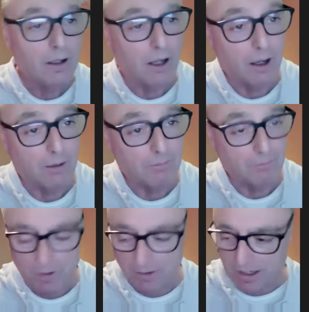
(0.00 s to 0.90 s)

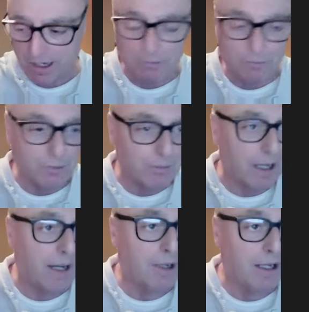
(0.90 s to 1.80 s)
Um, is it coming from
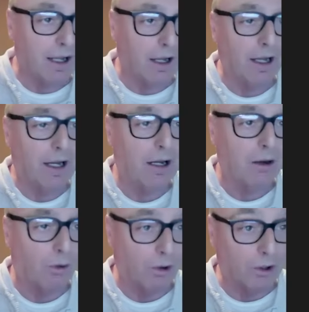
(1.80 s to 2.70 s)
Miami to LA,
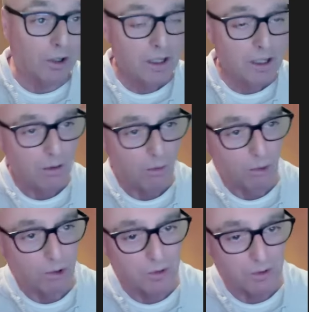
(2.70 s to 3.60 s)
or
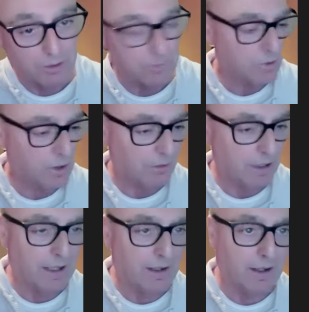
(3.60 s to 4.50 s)
or you know
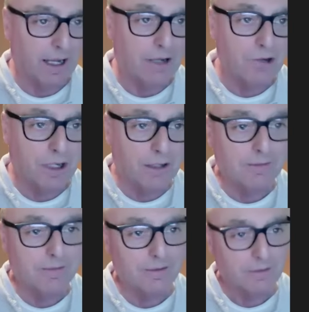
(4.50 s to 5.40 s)
getting an agent,
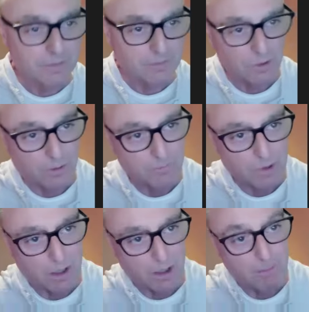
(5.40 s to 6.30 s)

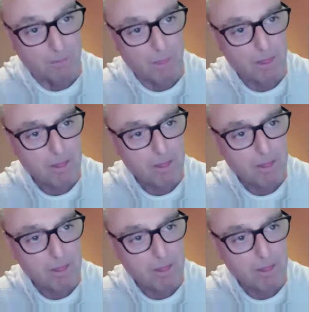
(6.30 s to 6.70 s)
um,